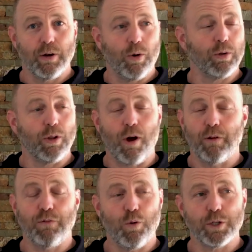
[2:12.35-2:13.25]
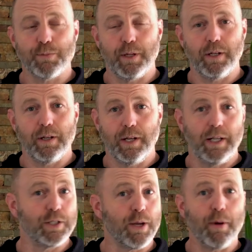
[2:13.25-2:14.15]
or law enforcement
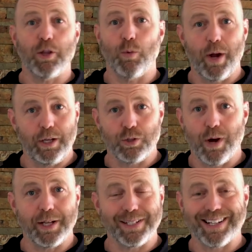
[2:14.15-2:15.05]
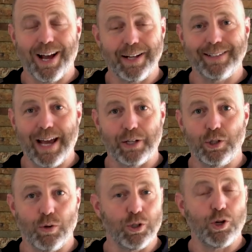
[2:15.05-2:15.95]
in some other way tries to contact
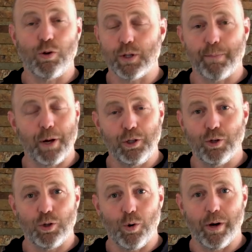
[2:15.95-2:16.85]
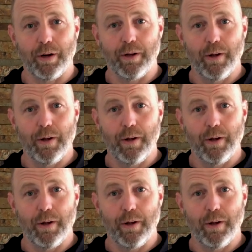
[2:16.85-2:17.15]
you or shows up on your door.